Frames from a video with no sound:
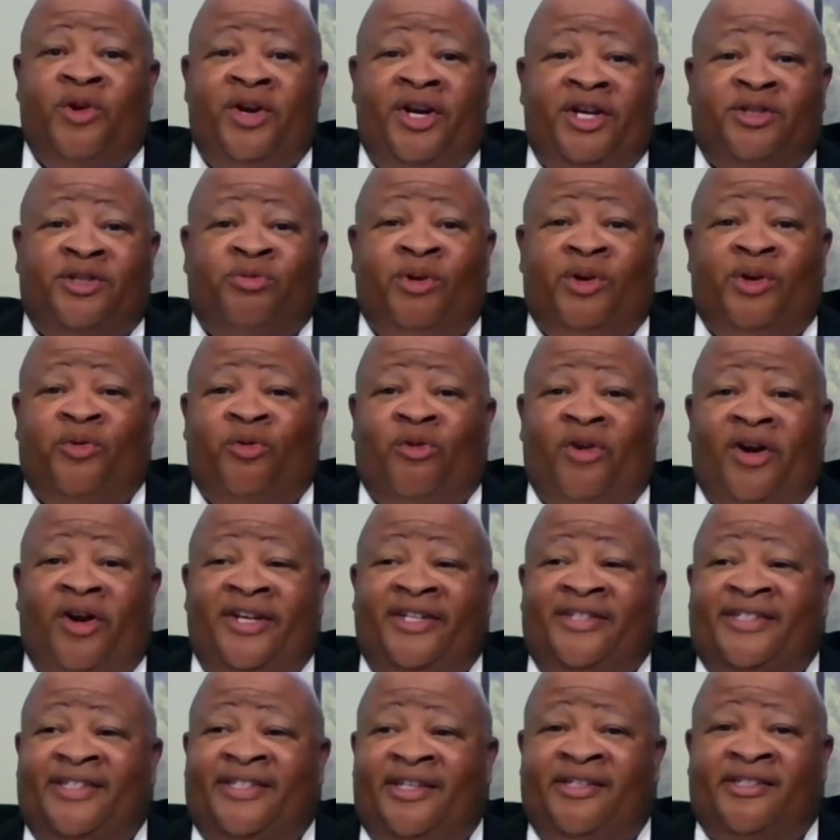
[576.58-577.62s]
unrest with
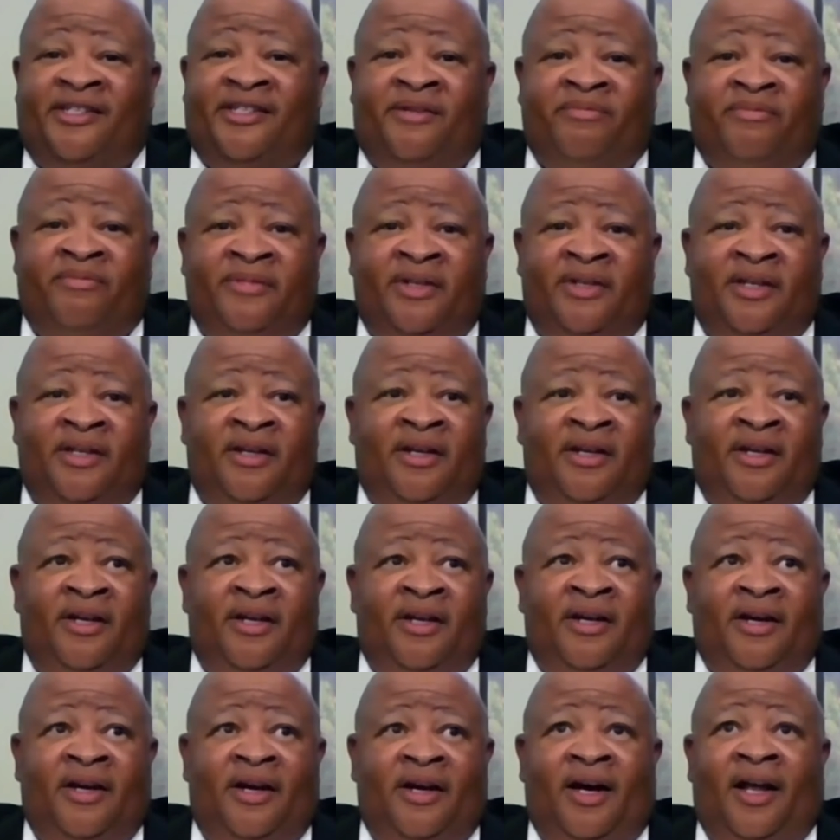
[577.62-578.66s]
racism,
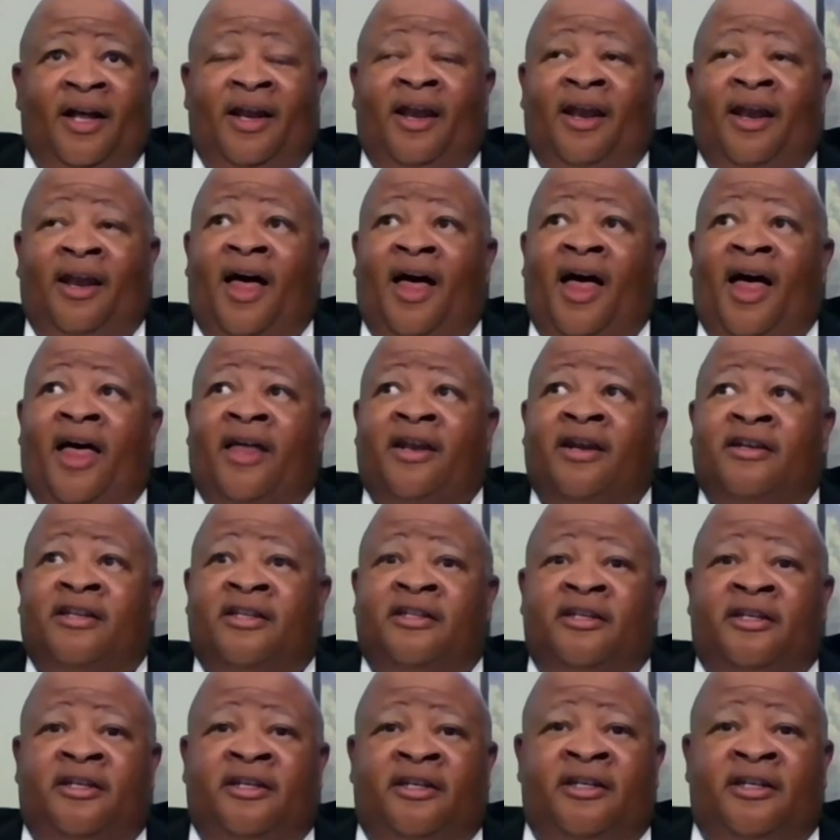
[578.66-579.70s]
a lot
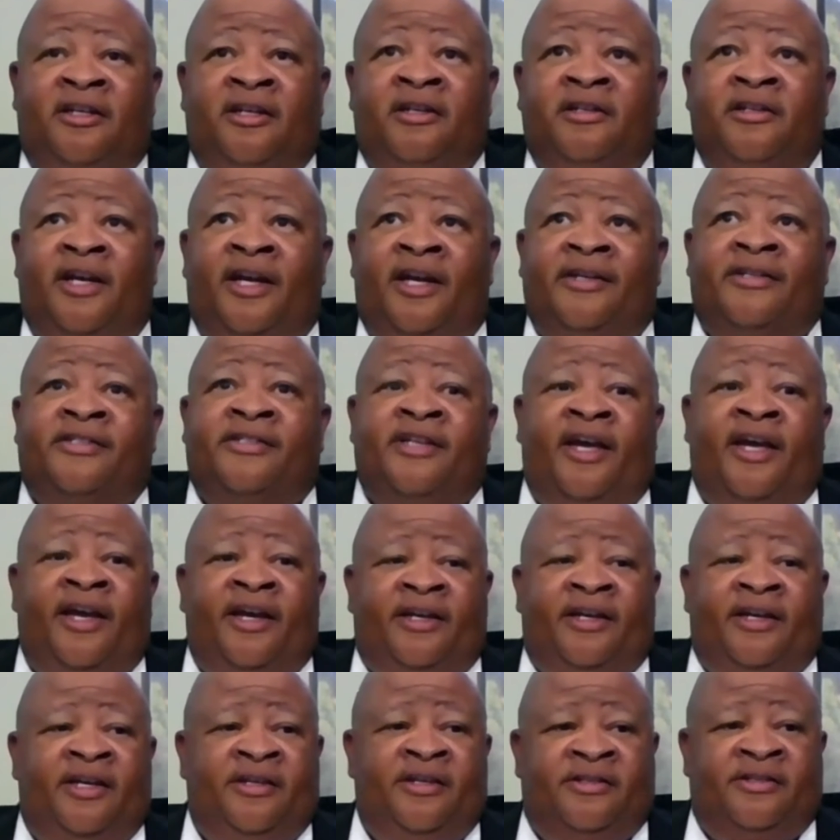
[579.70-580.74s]
of the
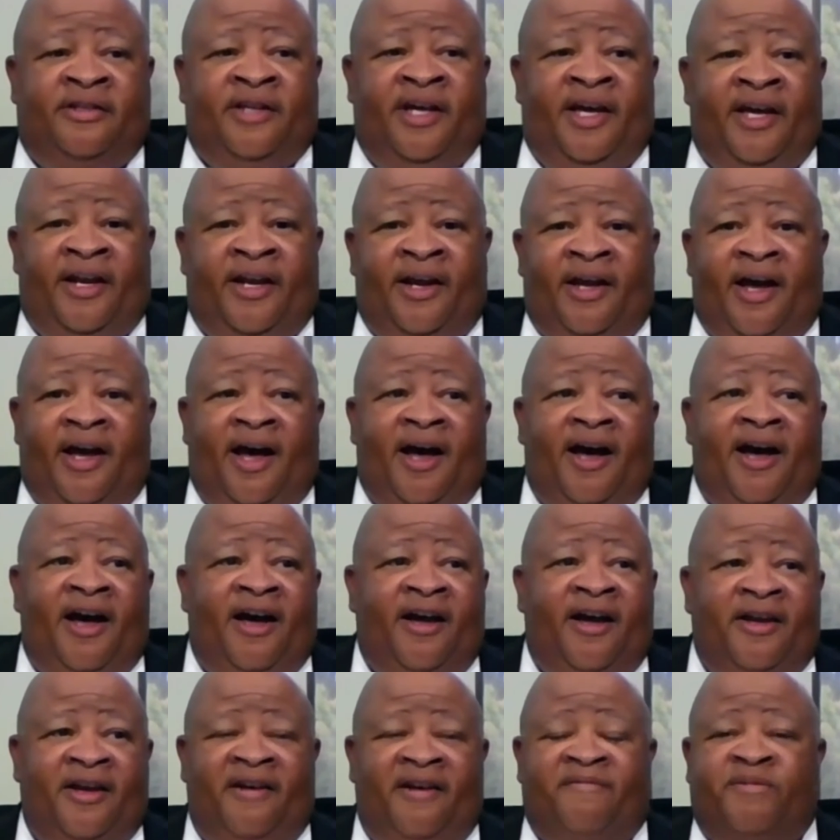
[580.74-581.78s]
executives that
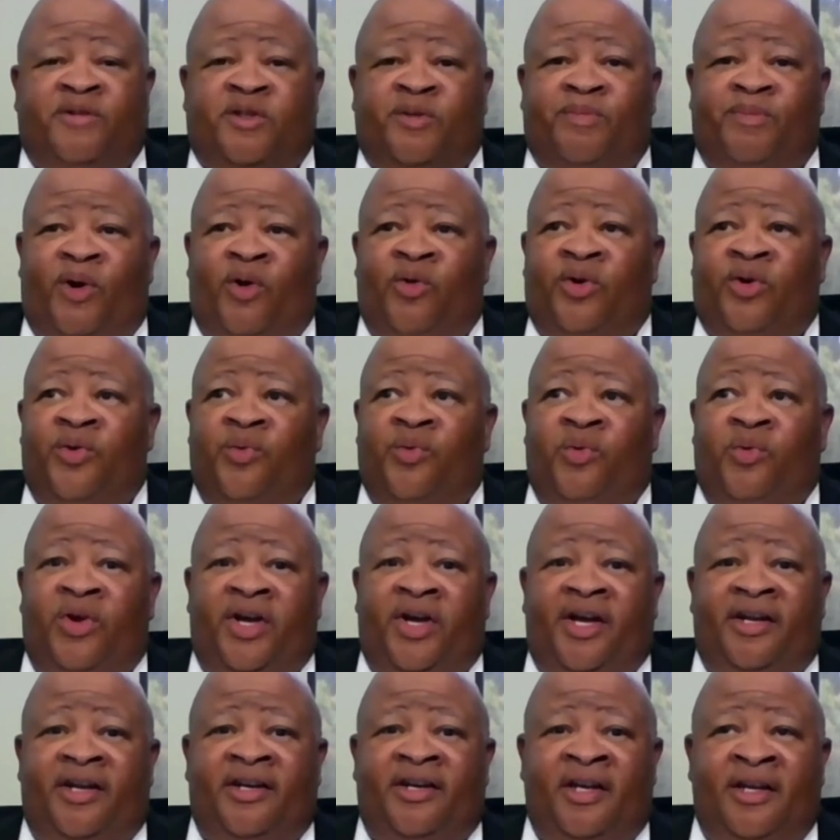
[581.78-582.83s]
I have spoken
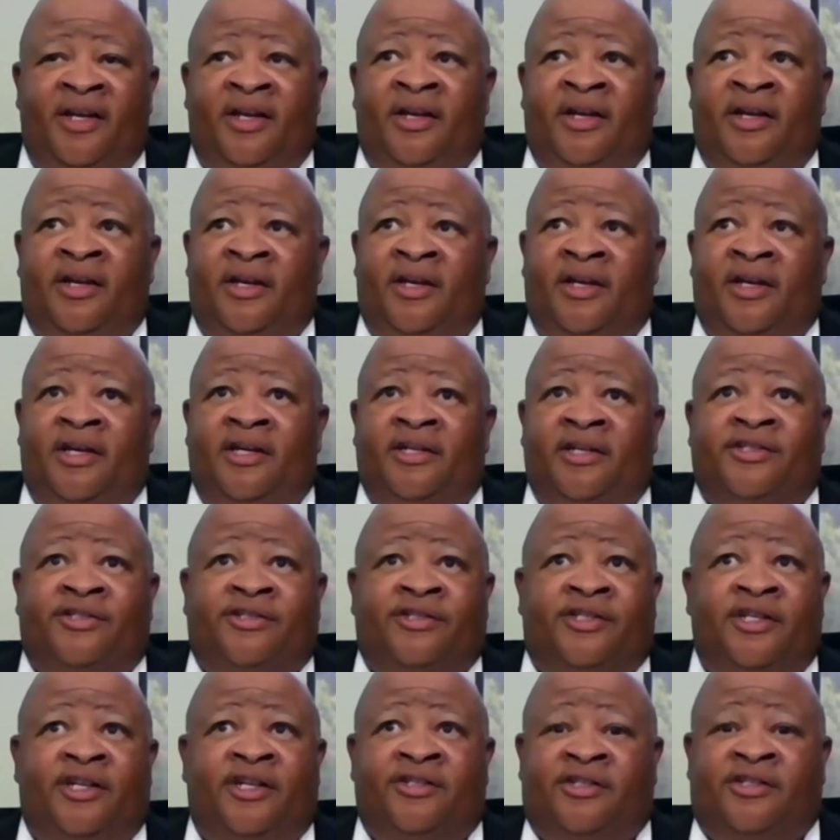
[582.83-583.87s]
with
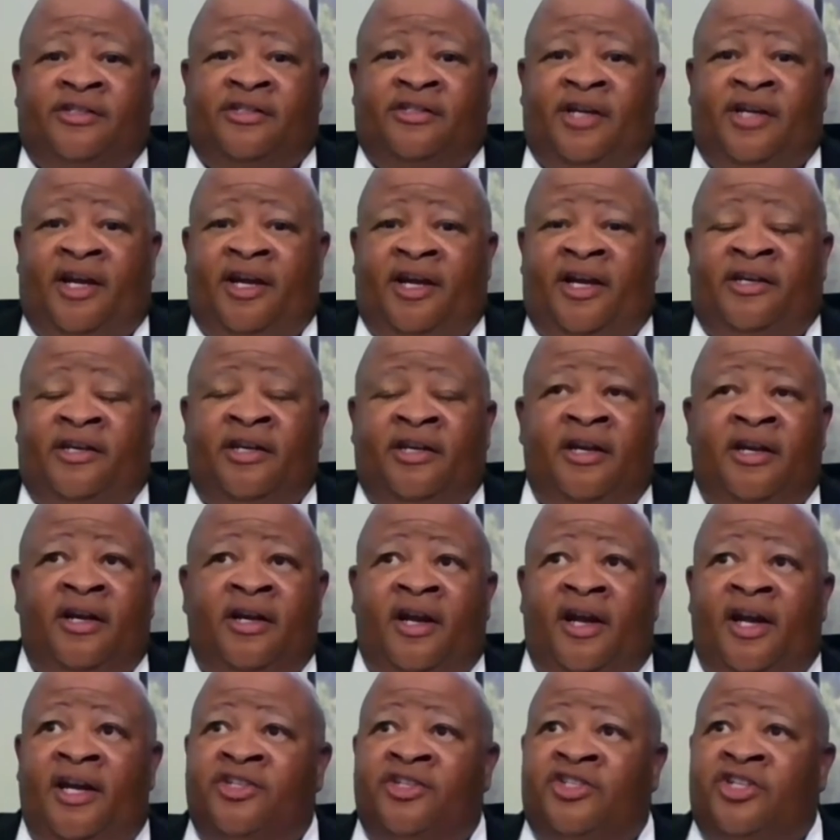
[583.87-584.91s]
is just saying,
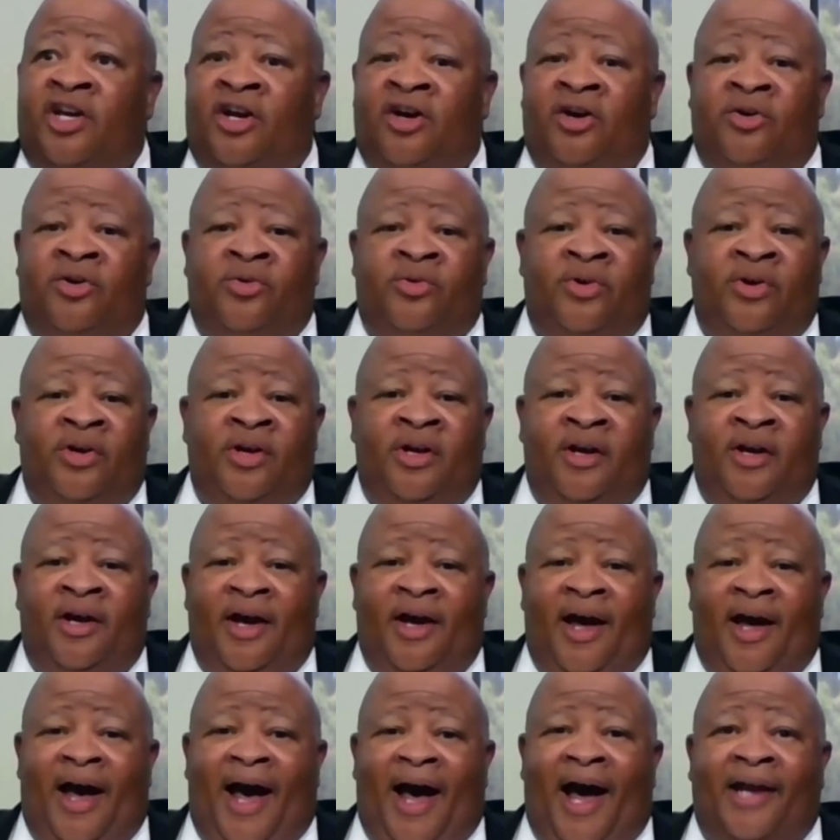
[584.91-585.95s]
hey, Joe,
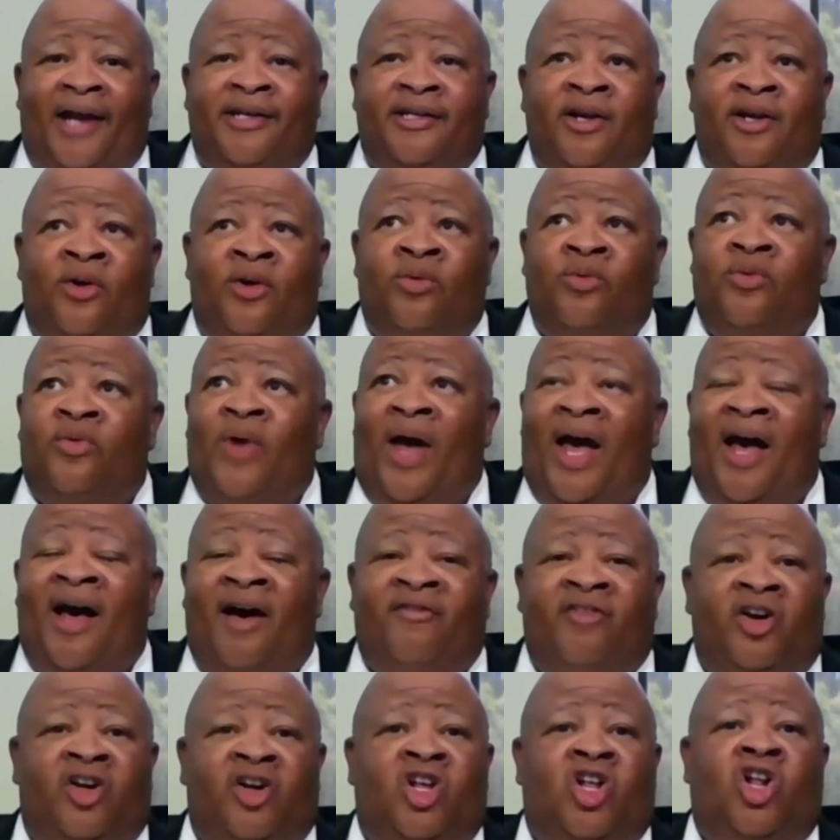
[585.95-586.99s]
I don't
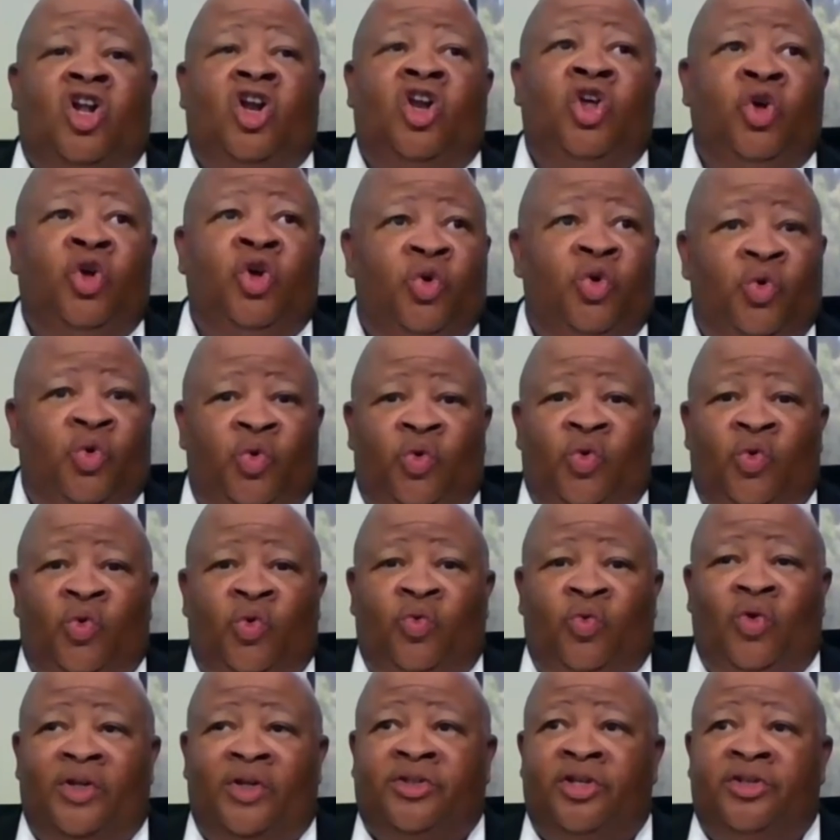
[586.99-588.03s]
have a clue
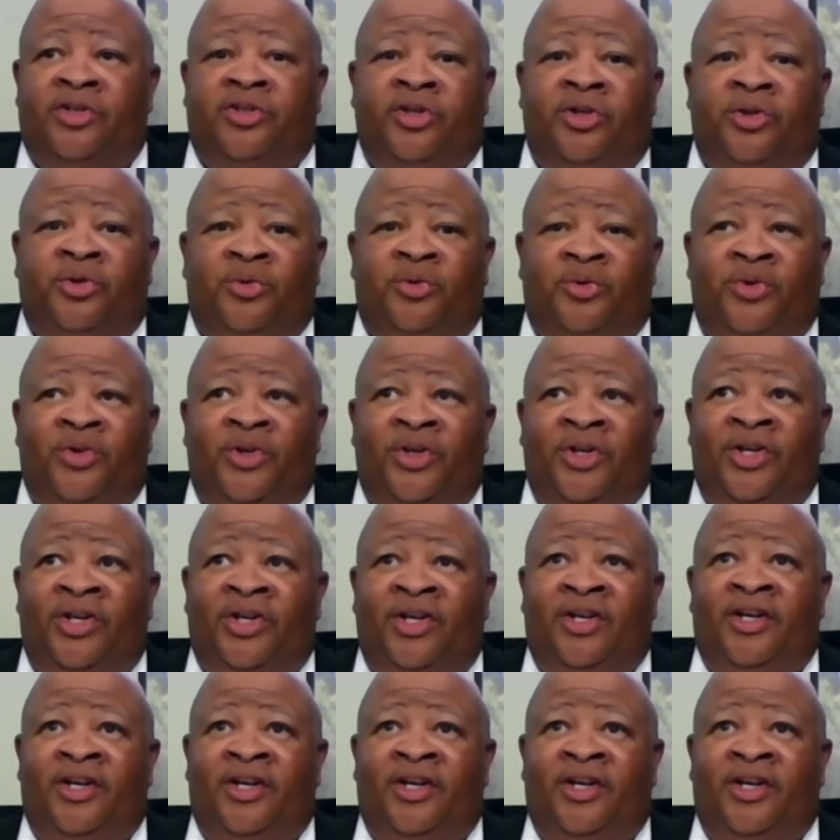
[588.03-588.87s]
what to do,